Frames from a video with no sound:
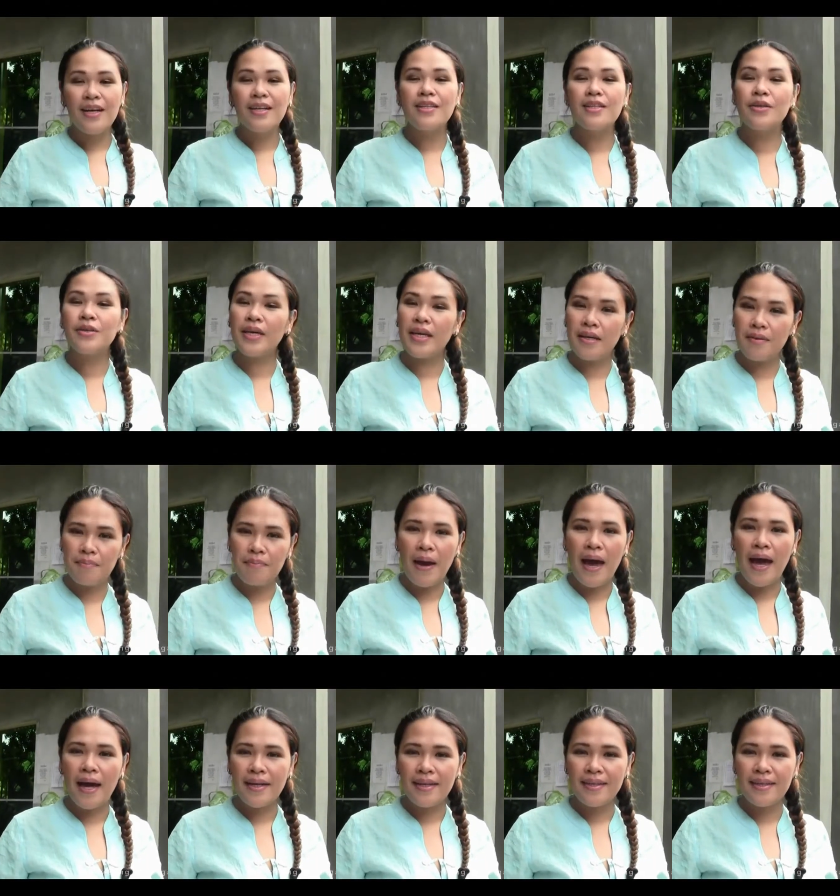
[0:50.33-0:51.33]
Looking
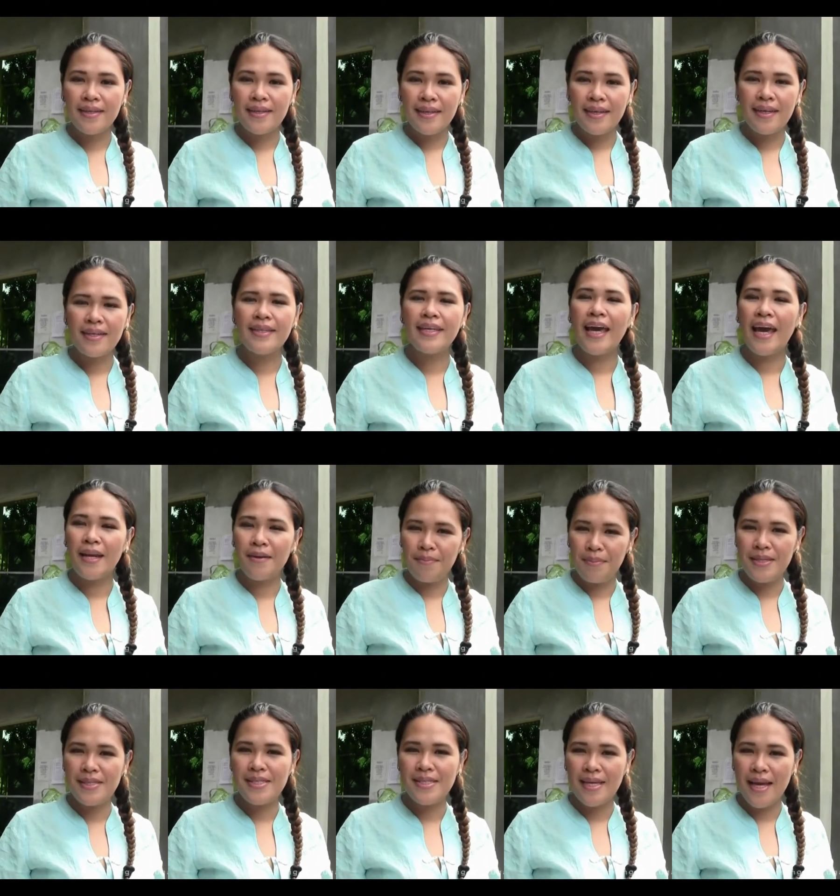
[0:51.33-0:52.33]
back, it can be
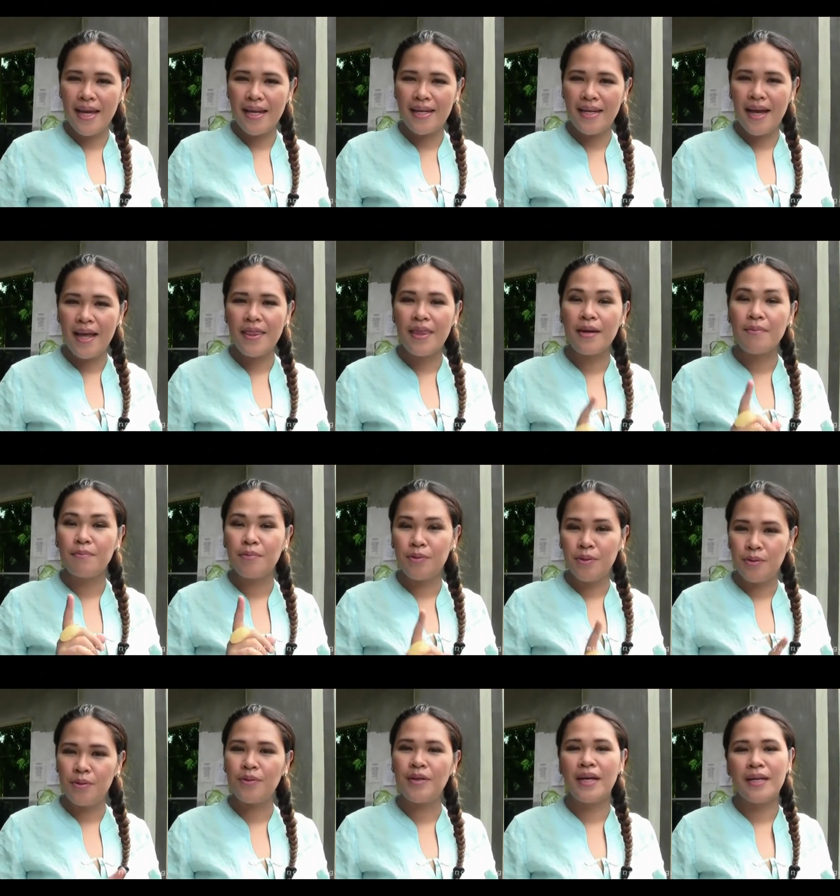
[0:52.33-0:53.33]
said that
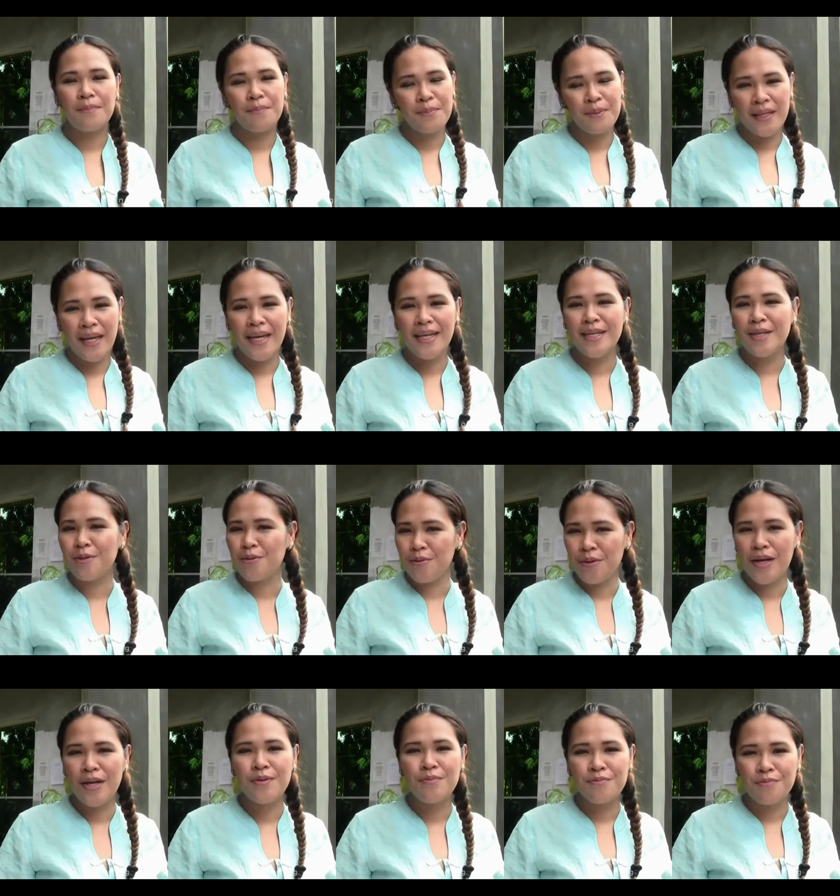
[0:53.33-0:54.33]
Molugan played a
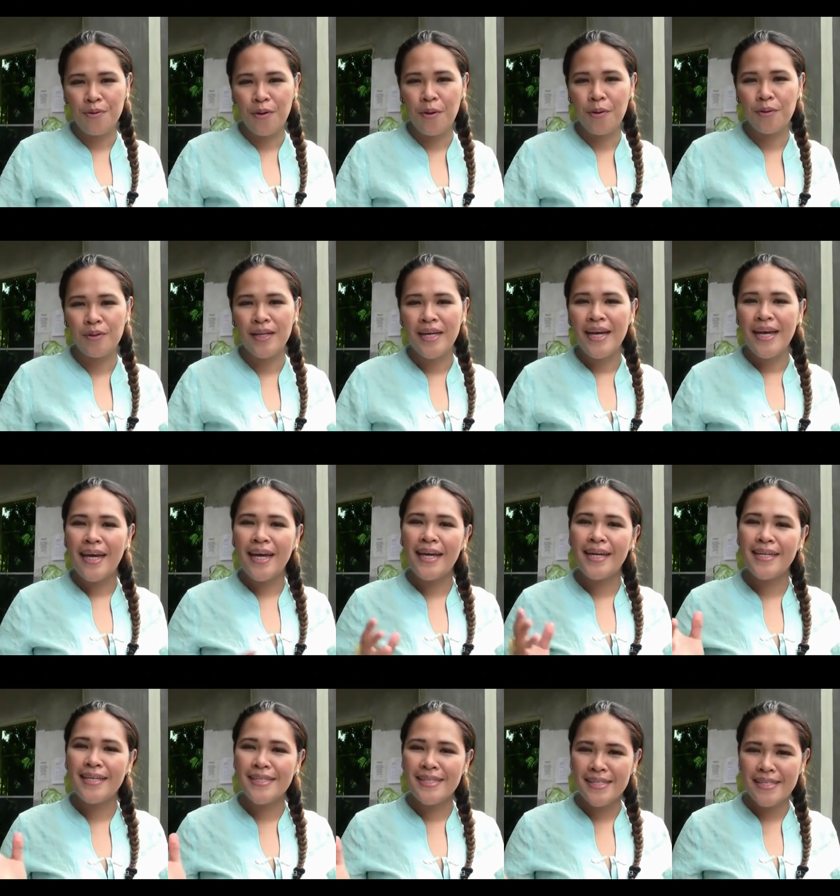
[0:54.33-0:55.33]
great role
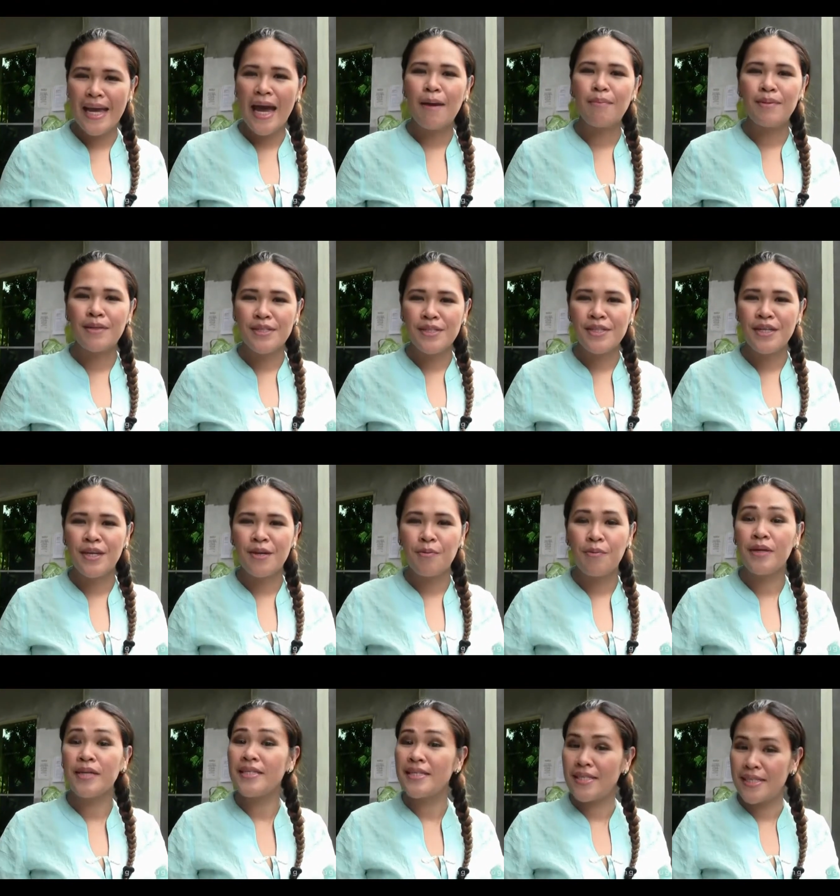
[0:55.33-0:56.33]
in establishing
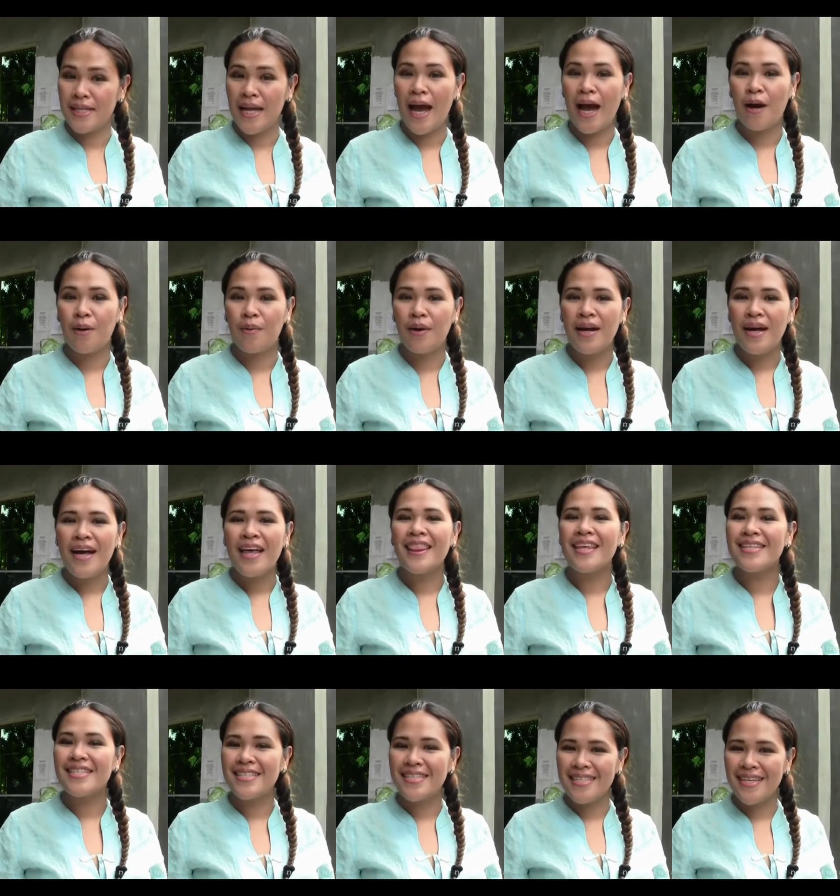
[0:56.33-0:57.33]
what is now the
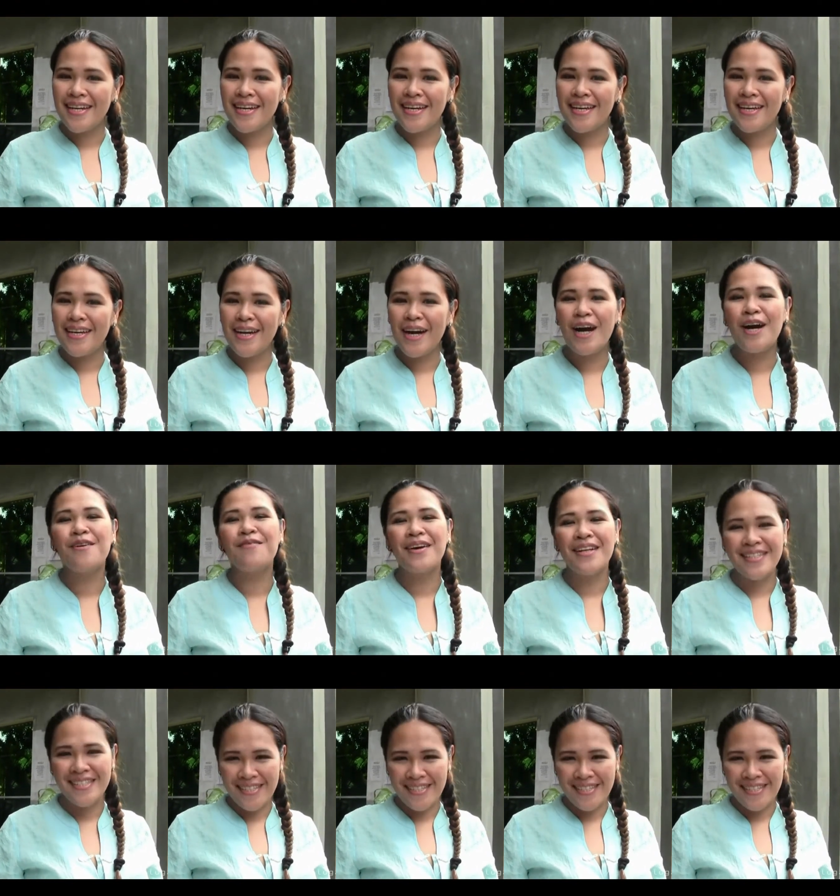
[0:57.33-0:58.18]
city of El